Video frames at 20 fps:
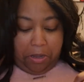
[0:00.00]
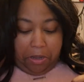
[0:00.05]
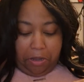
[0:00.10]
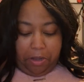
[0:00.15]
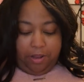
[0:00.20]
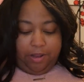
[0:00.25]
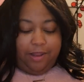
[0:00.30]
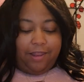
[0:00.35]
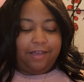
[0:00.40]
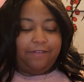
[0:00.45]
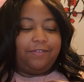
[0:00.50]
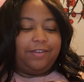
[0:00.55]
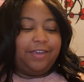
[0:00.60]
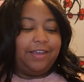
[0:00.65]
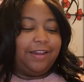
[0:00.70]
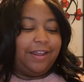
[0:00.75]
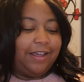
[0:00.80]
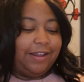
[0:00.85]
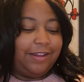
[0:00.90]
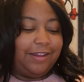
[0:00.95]
I love it.
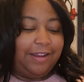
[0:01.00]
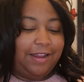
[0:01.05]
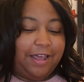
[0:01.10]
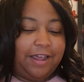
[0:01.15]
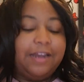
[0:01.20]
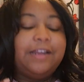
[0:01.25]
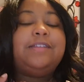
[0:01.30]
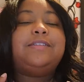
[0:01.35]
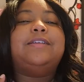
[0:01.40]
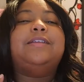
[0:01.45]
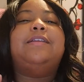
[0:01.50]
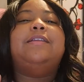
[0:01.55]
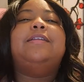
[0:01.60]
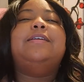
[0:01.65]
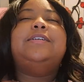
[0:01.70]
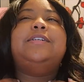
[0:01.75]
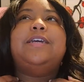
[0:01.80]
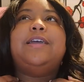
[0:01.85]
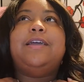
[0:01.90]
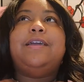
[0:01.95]
it and it's the
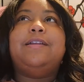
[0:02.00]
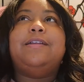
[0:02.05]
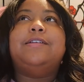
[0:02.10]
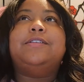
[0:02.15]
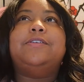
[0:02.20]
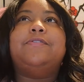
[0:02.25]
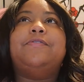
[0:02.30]
chain is a